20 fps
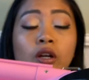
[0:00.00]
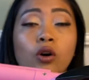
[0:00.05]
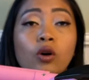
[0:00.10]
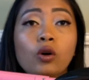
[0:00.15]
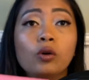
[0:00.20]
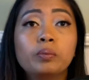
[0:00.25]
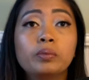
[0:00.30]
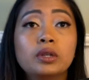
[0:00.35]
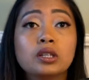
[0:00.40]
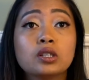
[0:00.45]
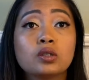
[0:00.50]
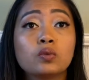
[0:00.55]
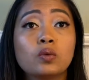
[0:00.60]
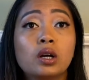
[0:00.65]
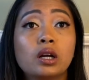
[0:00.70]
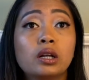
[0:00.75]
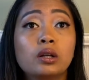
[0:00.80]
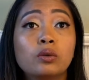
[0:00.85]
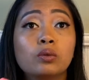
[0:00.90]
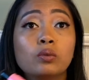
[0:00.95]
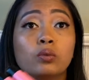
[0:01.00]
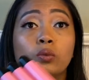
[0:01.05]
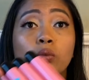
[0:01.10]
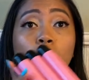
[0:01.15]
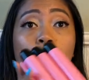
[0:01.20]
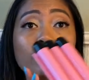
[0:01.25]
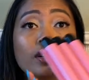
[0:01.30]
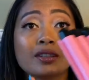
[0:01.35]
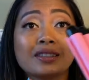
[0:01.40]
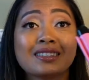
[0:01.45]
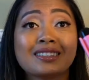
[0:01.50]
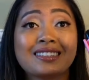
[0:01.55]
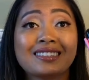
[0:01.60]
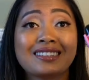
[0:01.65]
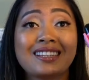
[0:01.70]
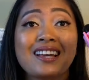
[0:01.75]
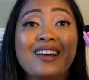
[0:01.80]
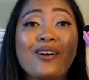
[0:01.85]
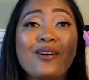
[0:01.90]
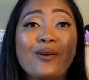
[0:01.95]
hope this one
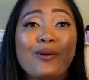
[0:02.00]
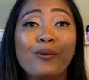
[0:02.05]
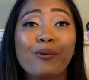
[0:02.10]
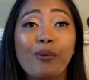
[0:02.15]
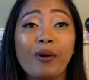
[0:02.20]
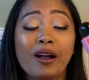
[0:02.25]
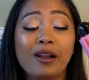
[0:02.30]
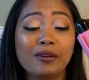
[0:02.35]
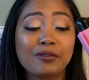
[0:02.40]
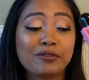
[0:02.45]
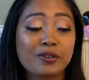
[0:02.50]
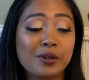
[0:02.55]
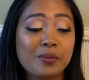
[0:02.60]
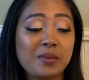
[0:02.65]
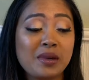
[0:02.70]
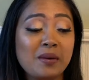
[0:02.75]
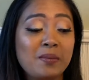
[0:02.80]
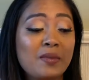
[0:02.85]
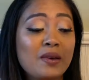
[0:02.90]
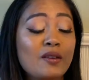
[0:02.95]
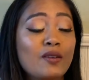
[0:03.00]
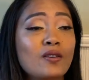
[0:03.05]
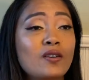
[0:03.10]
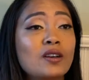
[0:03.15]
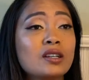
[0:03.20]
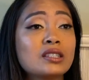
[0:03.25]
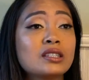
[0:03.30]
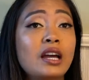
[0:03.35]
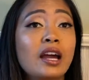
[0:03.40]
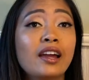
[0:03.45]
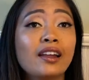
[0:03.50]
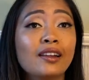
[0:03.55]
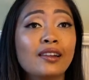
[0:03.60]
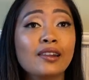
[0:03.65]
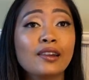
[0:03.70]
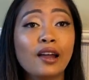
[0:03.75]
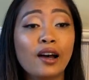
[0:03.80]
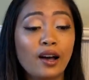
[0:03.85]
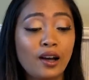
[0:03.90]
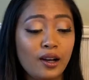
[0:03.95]
works well for me because I
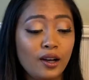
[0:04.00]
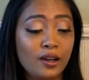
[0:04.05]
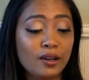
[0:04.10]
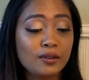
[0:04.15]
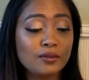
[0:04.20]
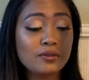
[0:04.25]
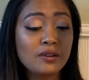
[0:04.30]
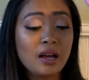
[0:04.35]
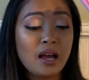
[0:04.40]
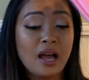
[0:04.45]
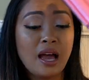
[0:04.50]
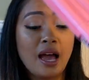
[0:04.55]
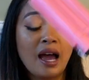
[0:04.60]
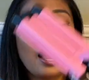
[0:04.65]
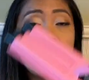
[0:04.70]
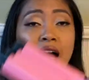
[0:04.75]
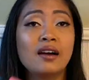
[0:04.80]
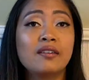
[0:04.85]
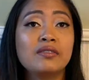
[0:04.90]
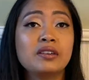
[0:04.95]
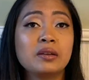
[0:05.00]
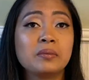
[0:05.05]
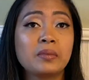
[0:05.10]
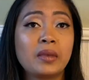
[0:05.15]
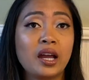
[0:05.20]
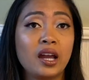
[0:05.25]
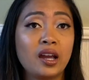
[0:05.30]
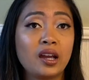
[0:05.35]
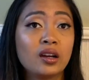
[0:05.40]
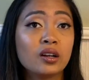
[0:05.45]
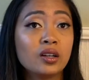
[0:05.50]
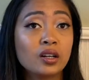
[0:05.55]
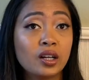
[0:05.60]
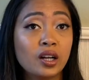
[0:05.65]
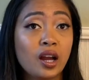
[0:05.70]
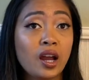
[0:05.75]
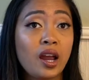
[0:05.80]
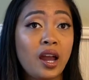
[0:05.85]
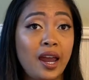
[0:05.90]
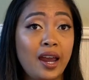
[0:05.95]
love having my
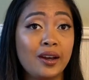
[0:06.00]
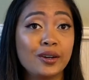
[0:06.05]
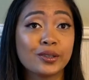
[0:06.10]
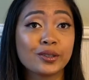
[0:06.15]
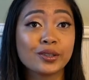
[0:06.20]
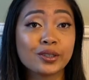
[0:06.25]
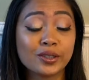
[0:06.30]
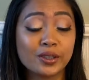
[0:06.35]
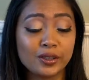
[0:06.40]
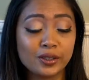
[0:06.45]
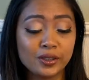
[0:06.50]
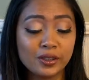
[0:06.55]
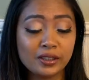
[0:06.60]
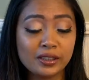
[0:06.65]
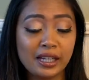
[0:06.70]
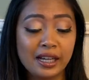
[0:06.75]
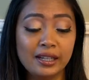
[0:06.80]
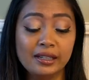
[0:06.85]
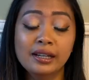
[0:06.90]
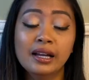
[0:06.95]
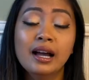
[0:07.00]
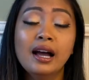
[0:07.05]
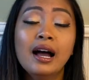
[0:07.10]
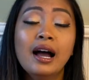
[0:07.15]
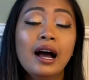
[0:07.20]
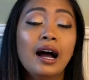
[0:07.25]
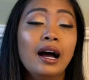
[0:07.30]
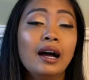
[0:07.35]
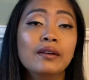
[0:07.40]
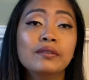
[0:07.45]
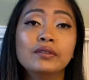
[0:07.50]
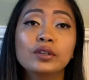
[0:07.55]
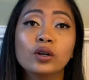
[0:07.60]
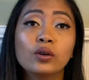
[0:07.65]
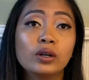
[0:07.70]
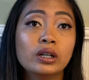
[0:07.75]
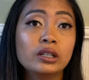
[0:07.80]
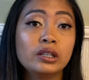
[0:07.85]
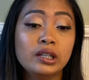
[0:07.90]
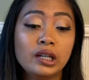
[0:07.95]
hair curled and I have
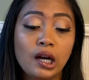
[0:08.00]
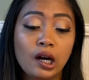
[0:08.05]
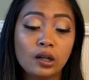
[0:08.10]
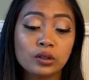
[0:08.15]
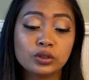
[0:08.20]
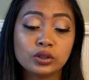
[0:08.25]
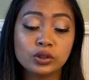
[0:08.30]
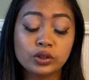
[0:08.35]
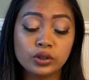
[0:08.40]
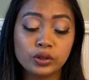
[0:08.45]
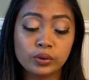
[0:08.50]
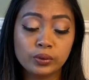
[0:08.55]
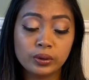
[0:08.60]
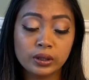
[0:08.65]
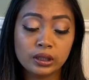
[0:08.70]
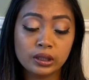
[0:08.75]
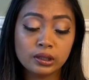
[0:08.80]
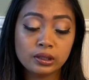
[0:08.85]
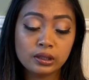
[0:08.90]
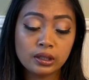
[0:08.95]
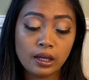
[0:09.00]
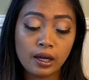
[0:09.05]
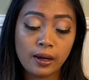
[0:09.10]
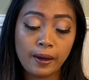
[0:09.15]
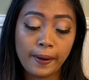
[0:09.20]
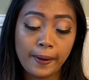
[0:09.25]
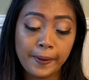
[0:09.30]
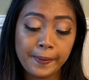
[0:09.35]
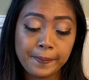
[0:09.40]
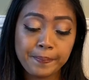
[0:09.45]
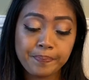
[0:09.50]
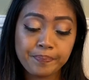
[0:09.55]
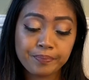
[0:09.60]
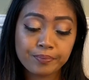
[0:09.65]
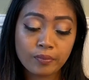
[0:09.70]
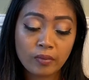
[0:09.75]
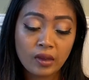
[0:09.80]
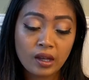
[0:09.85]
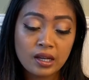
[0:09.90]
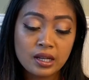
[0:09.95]
no idea how to do it. Um,
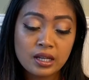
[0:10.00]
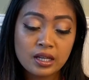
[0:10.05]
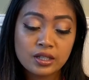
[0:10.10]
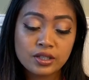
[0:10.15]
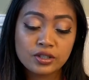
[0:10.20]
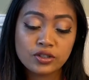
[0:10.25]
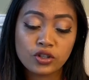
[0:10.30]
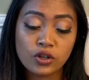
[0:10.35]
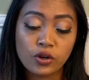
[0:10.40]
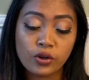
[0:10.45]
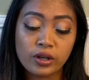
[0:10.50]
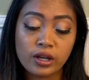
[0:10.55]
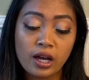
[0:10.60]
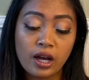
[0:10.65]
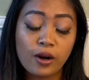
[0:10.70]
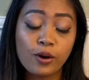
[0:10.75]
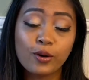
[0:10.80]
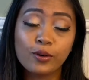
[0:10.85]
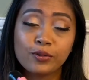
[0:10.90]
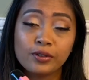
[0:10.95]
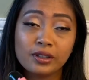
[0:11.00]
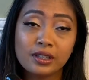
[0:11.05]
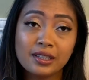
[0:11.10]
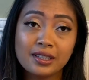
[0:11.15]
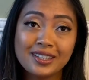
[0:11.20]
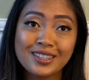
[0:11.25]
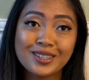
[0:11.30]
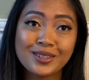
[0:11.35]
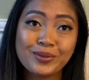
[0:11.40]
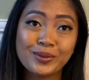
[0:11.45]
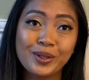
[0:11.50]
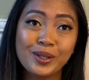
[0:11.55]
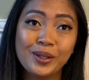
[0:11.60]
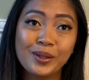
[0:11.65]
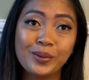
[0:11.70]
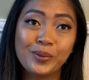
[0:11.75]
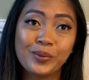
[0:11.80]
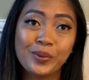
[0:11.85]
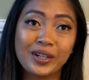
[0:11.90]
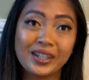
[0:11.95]
so yeah, hopefully this will
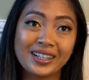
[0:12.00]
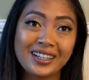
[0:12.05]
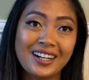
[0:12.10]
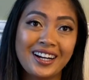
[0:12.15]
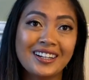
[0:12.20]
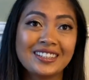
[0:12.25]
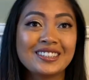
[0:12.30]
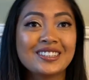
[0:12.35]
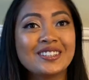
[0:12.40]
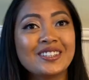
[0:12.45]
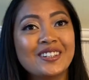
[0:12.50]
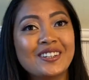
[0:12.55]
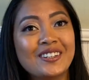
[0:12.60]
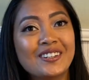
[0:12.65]
work out. So